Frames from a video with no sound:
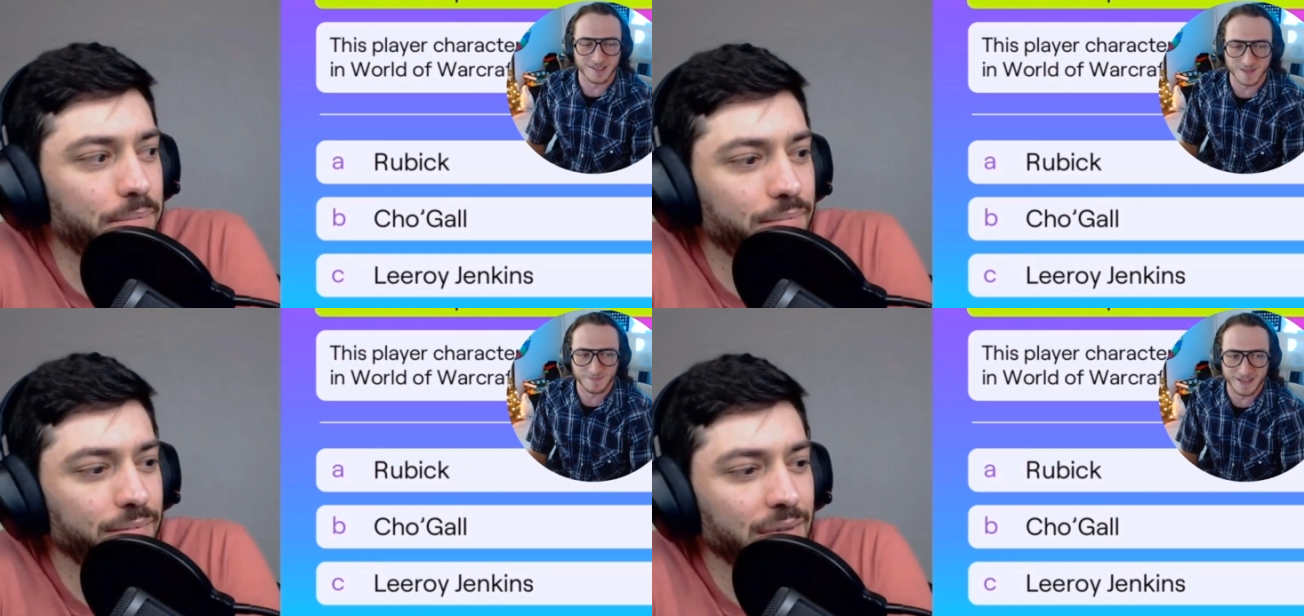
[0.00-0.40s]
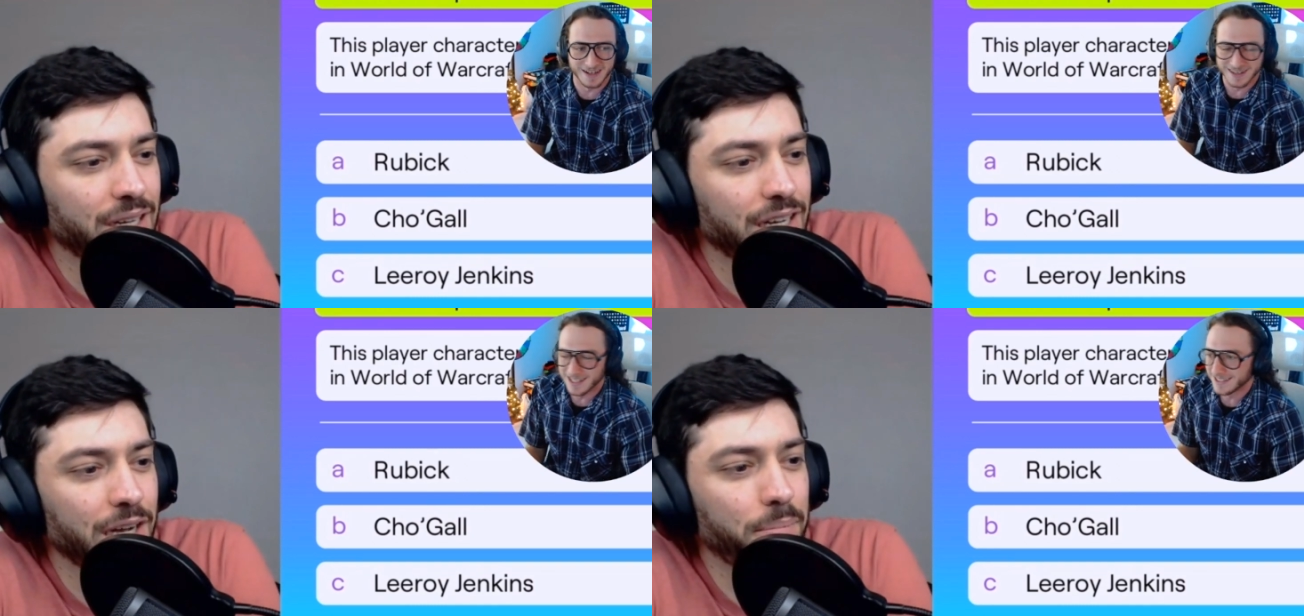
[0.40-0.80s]
Speaker 1: was a player.
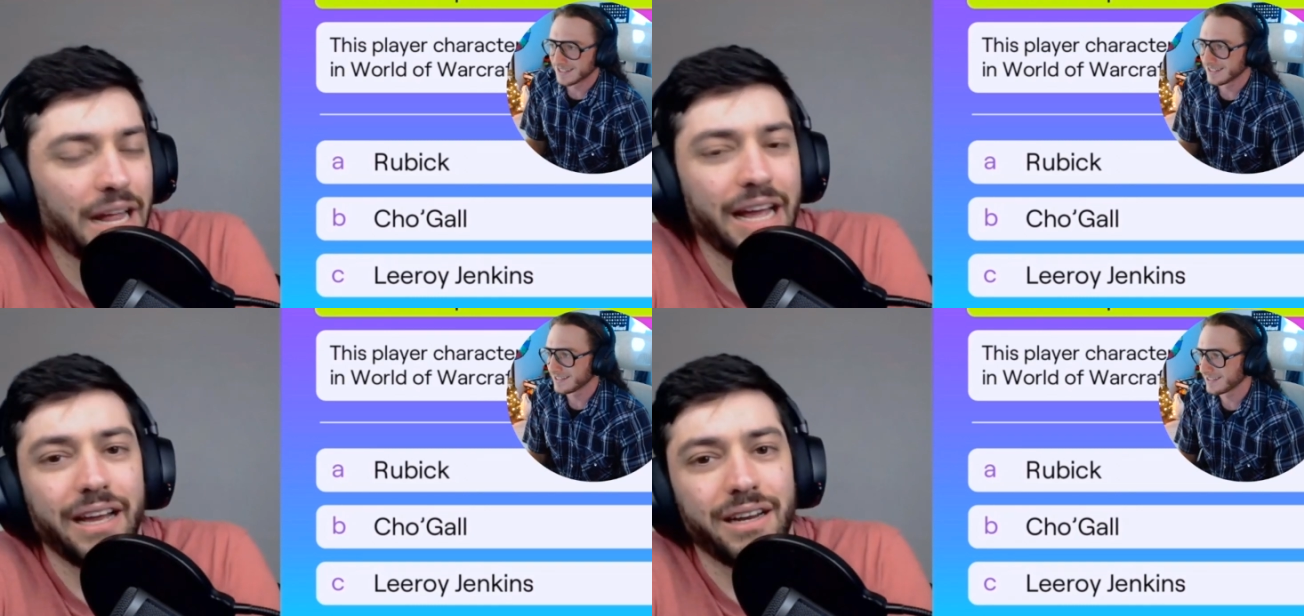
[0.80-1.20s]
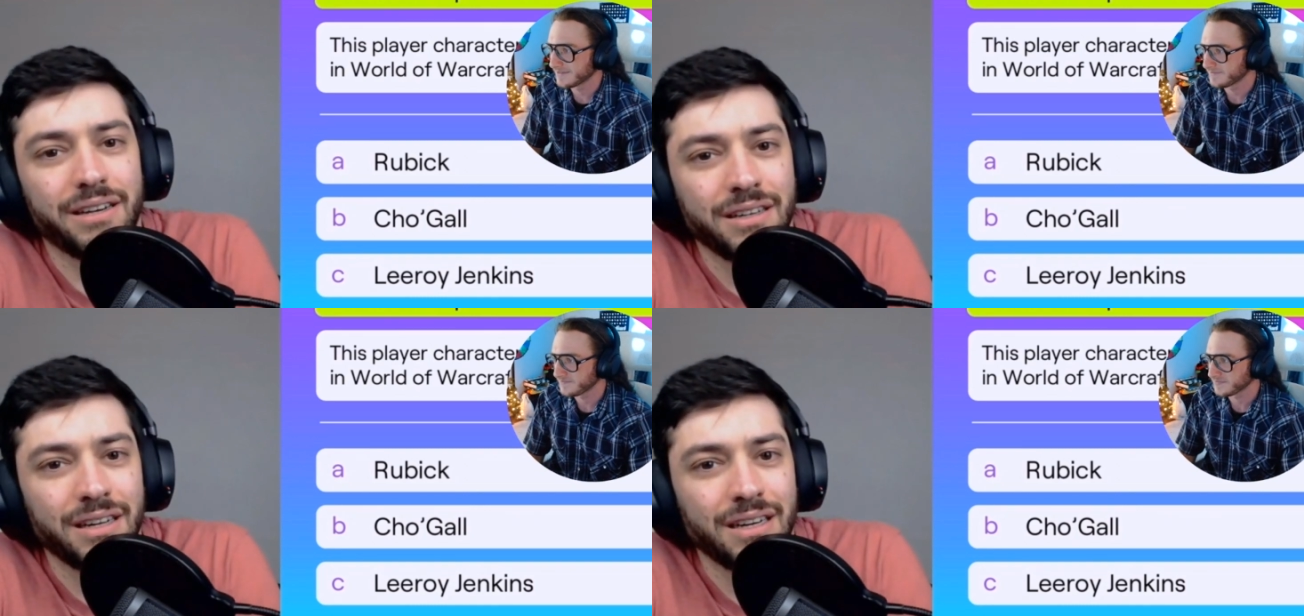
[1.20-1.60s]
No, Leeroy,
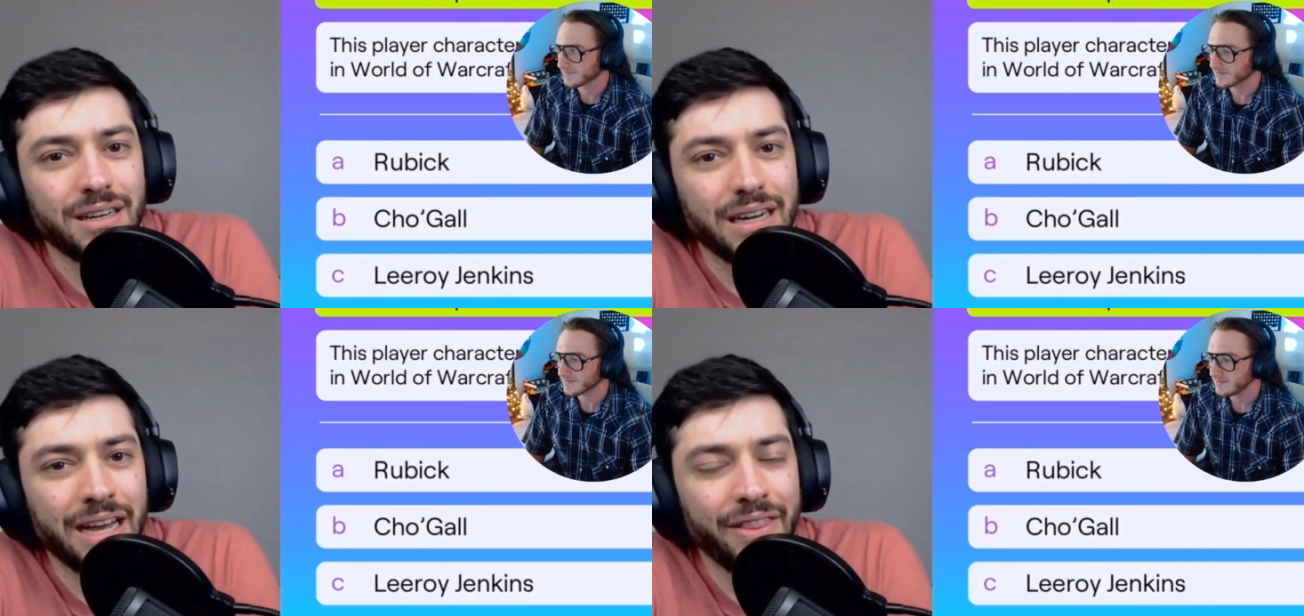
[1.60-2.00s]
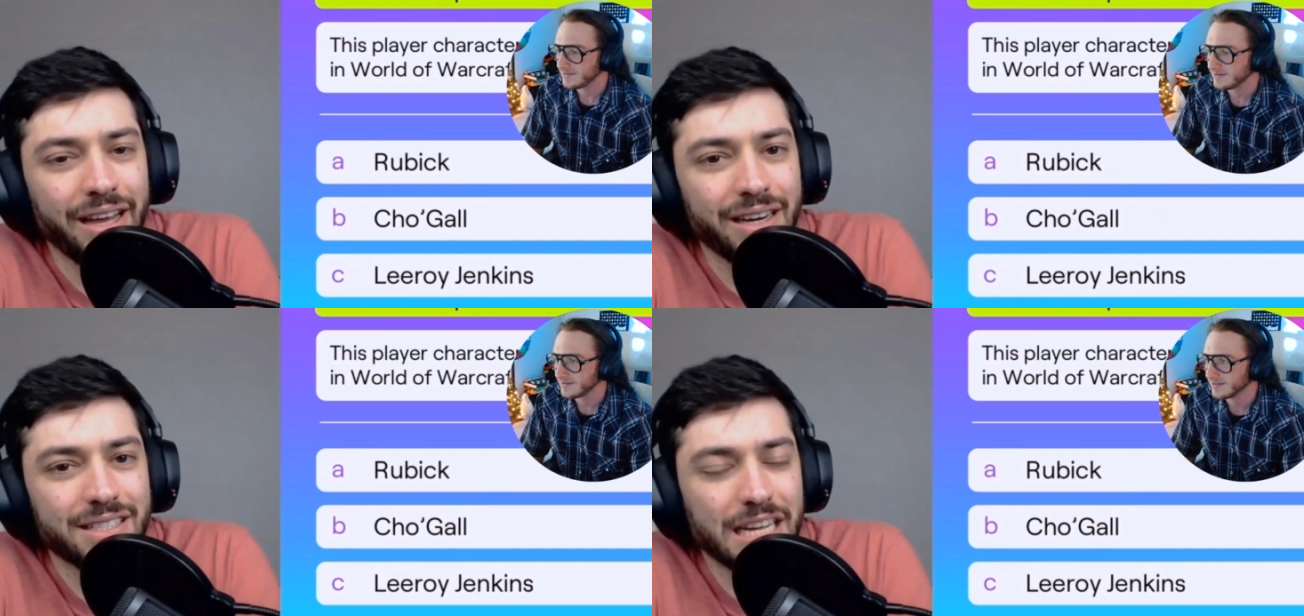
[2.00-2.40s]
Leeroy Jenkins is a
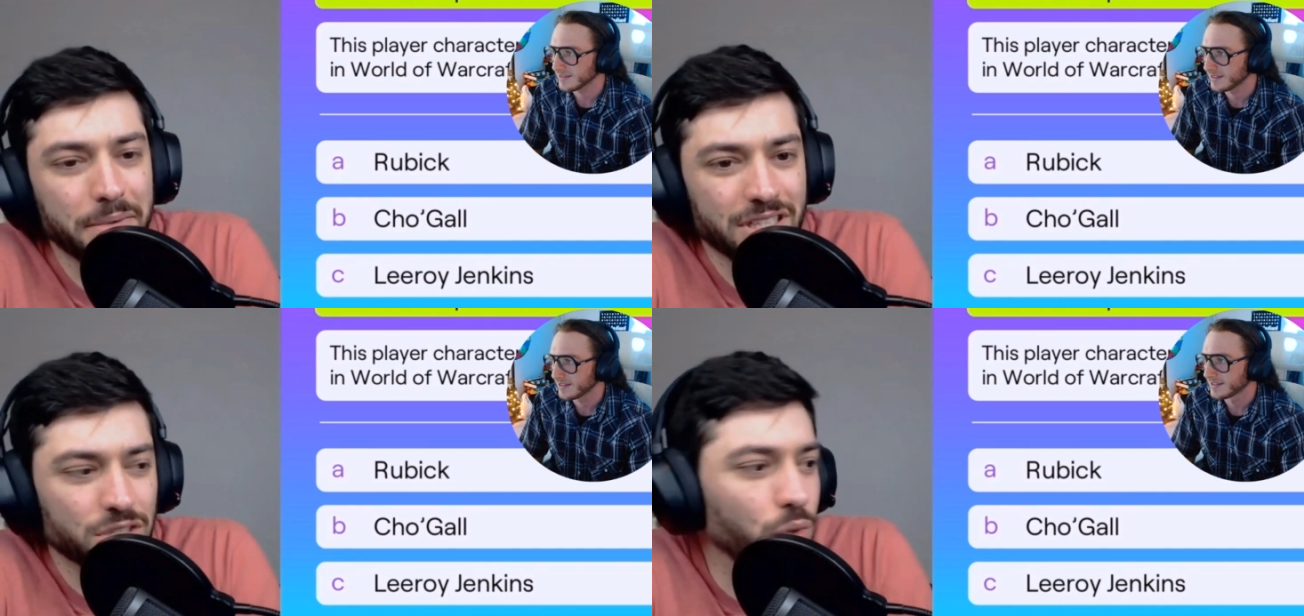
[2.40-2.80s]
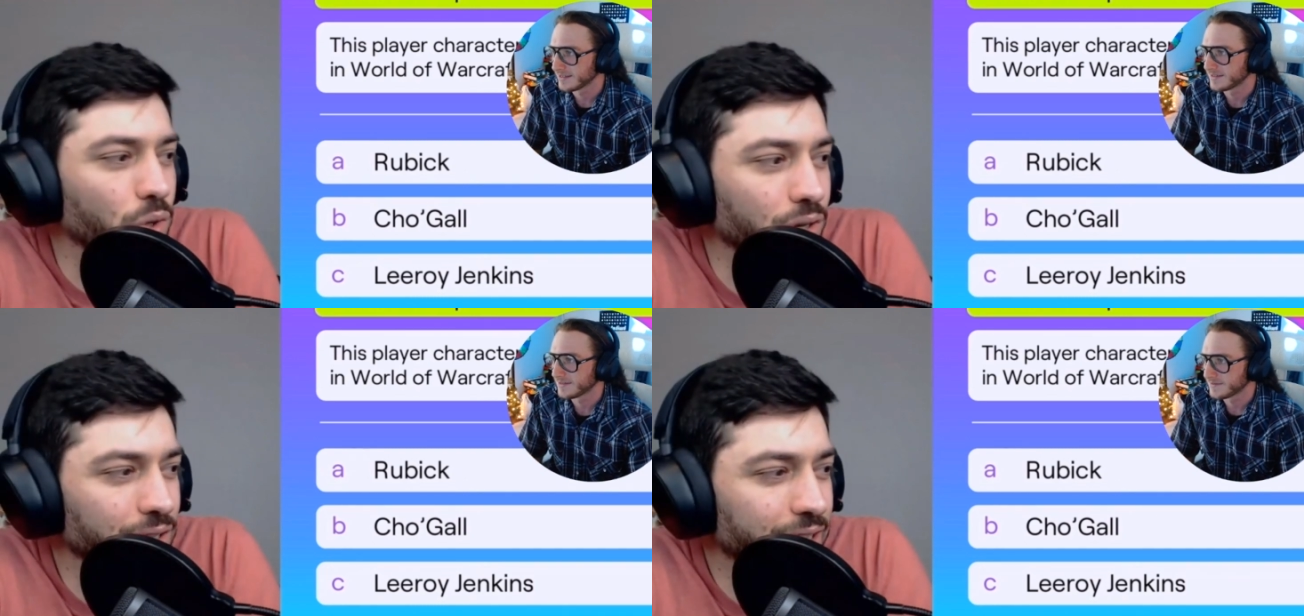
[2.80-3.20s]
player. I didn't know if it's
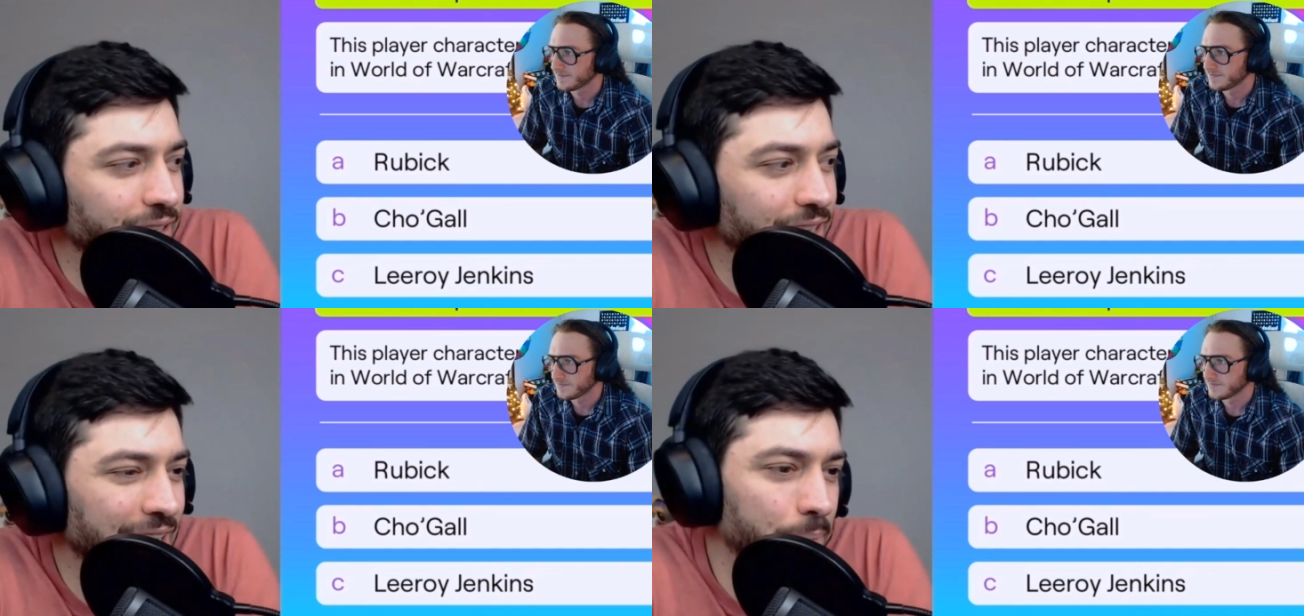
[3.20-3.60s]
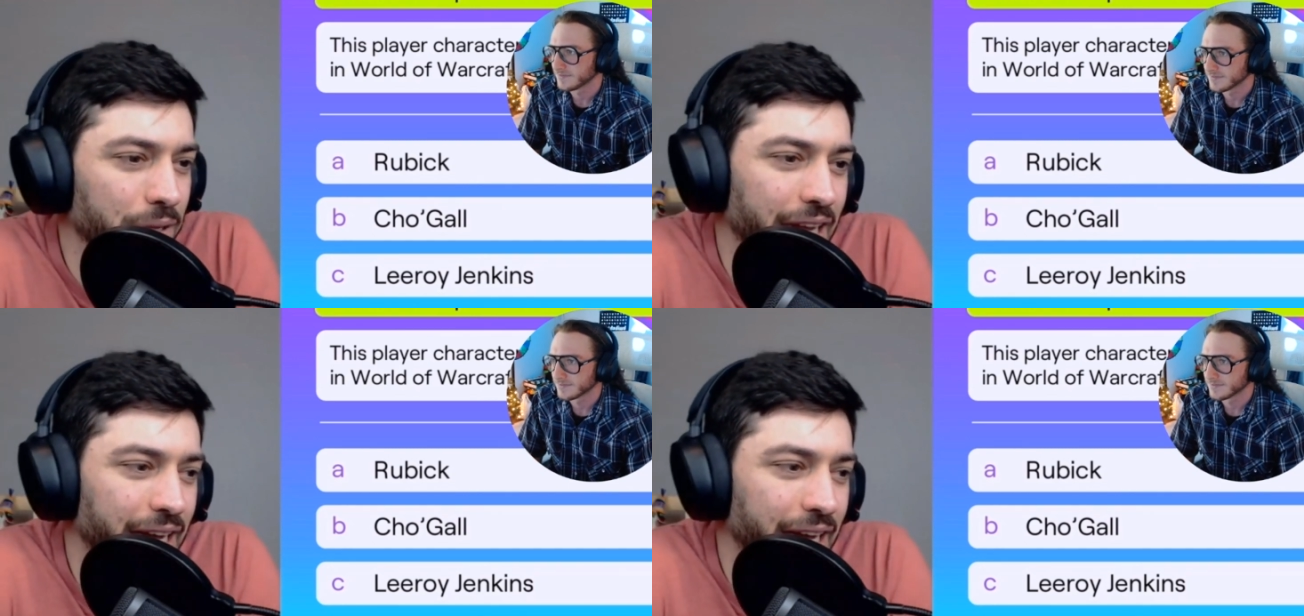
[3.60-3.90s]
a character or a